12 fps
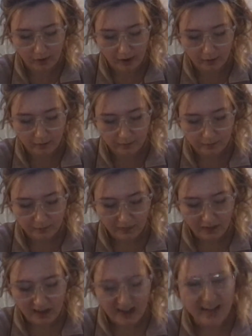out.
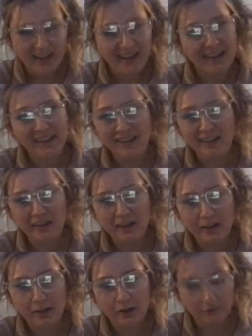He didn't like
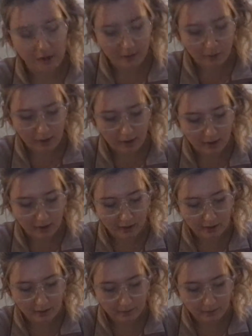either of these plans.